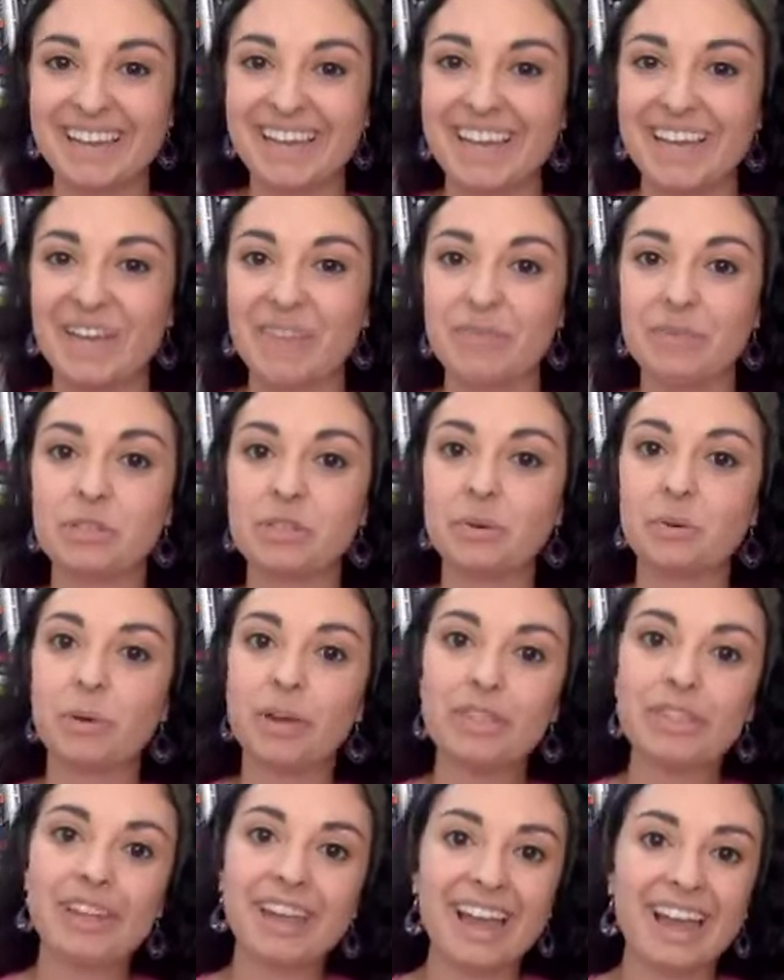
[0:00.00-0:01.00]
Um, so
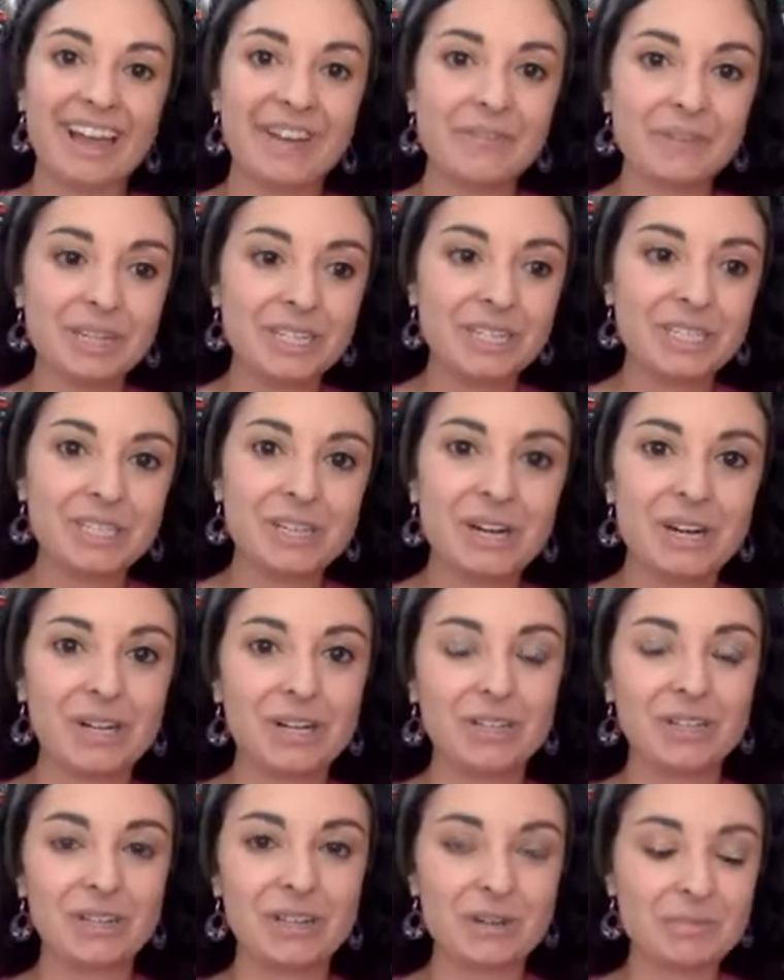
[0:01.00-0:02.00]
one thing I wanted to talk
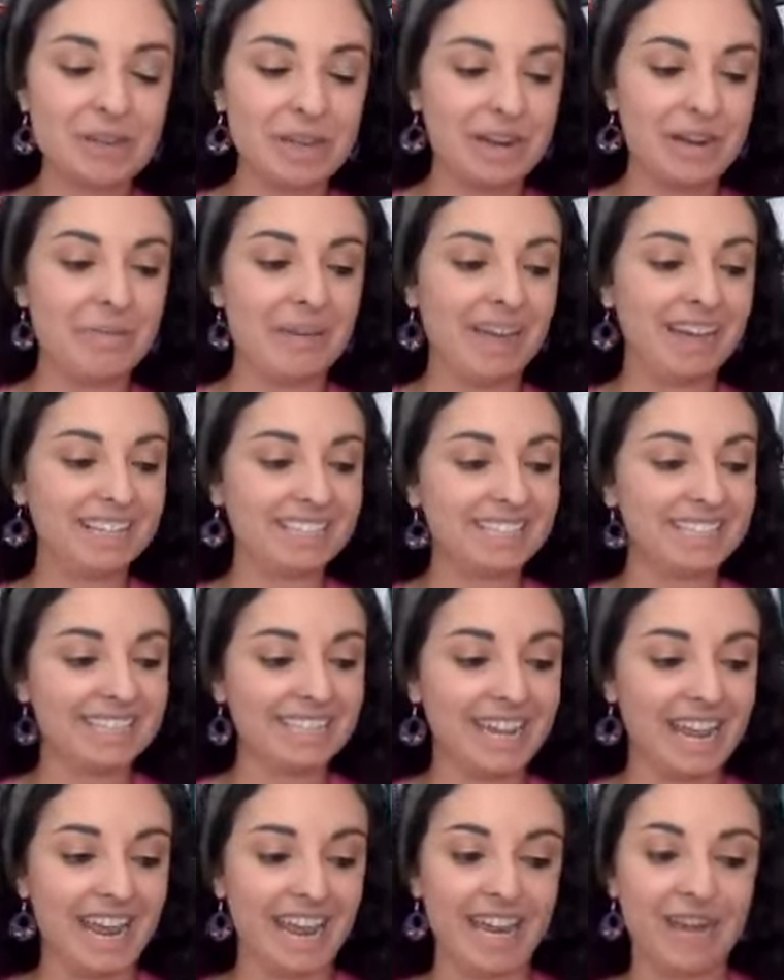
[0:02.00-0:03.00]
a little bit about
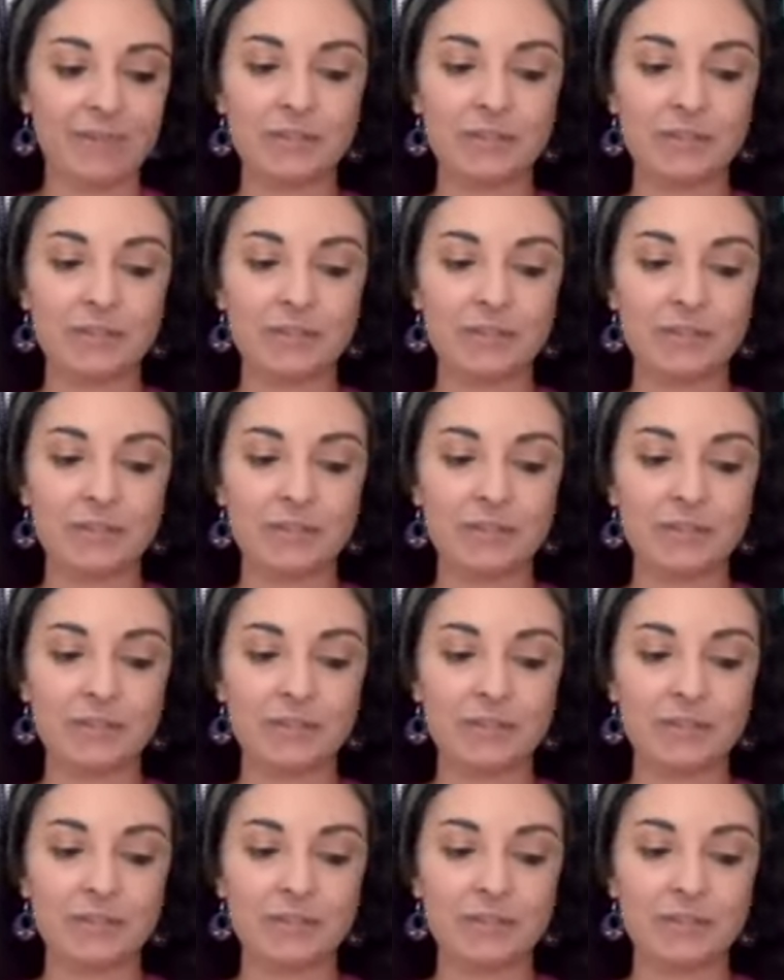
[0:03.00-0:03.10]
today,